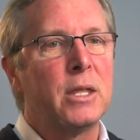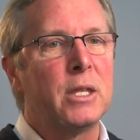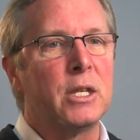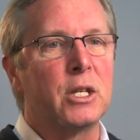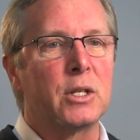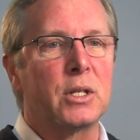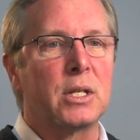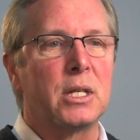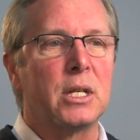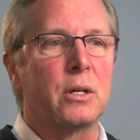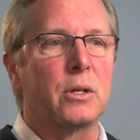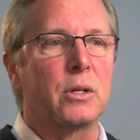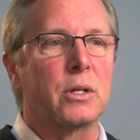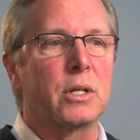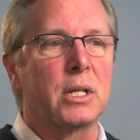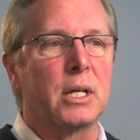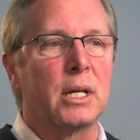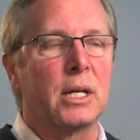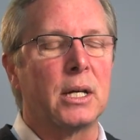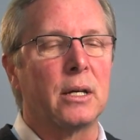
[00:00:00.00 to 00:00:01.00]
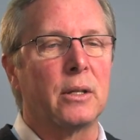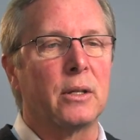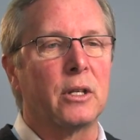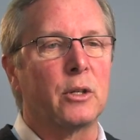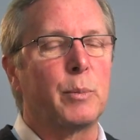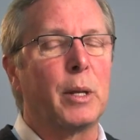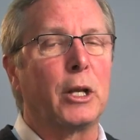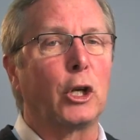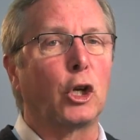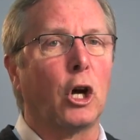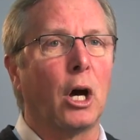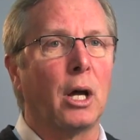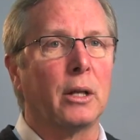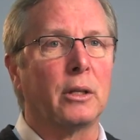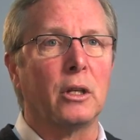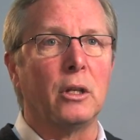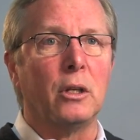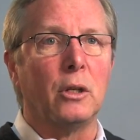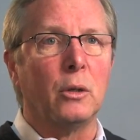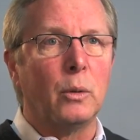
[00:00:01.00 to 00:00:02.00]
there's been
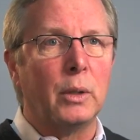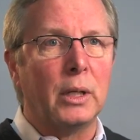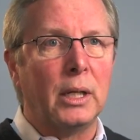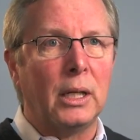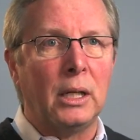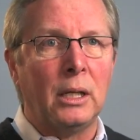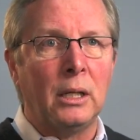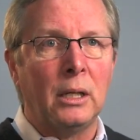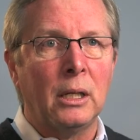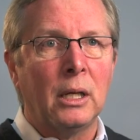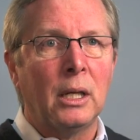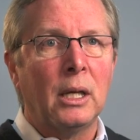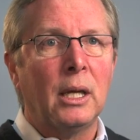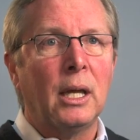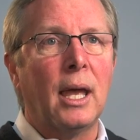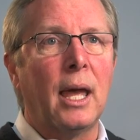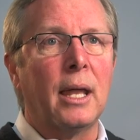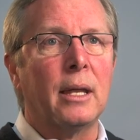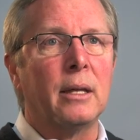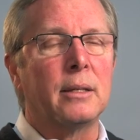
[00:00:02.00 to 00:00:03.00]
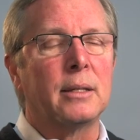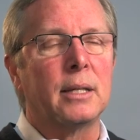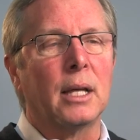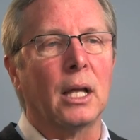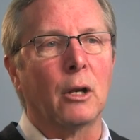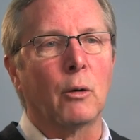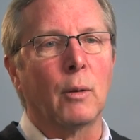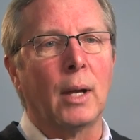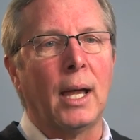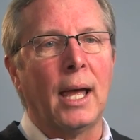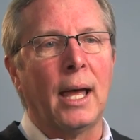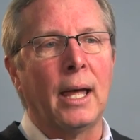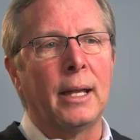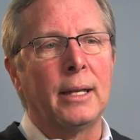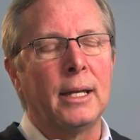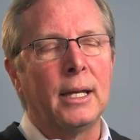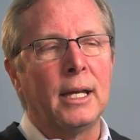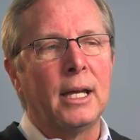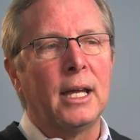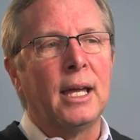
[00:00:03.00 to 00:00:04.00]
continuity at
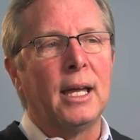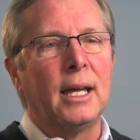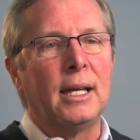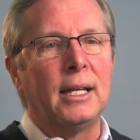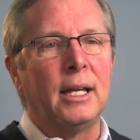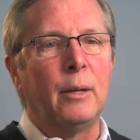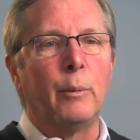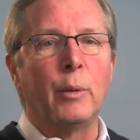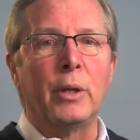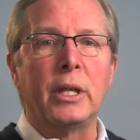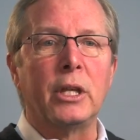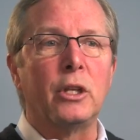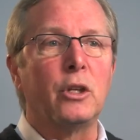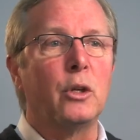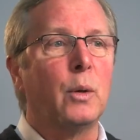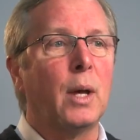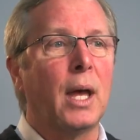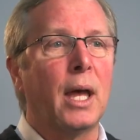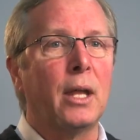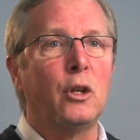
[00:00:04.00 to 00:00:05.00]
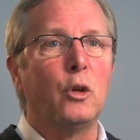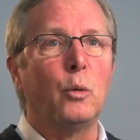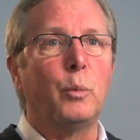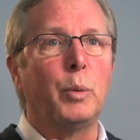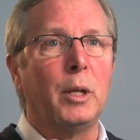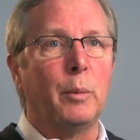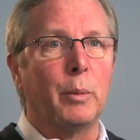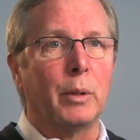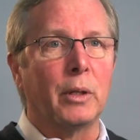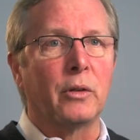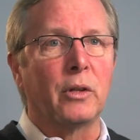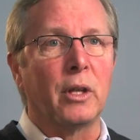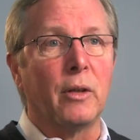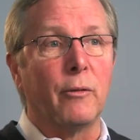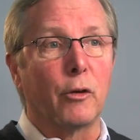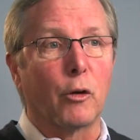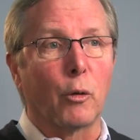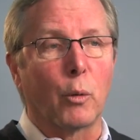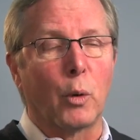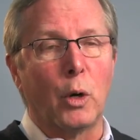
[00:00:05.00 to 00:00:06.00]
Intelerad. And when they do add new people, as
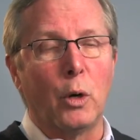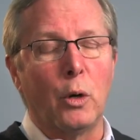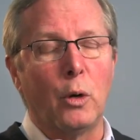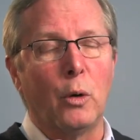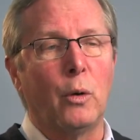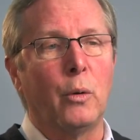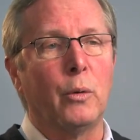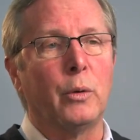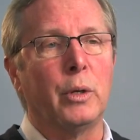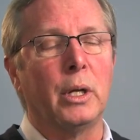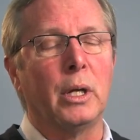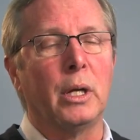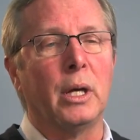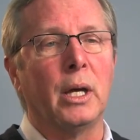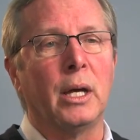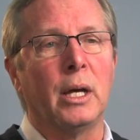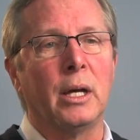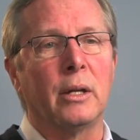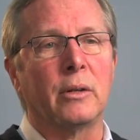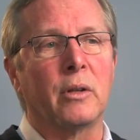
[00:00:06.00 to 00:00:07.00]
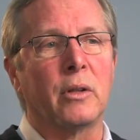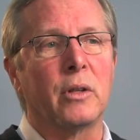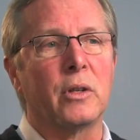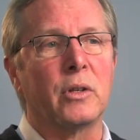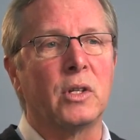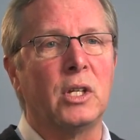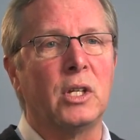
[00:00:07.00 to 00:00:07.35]
they've grown to the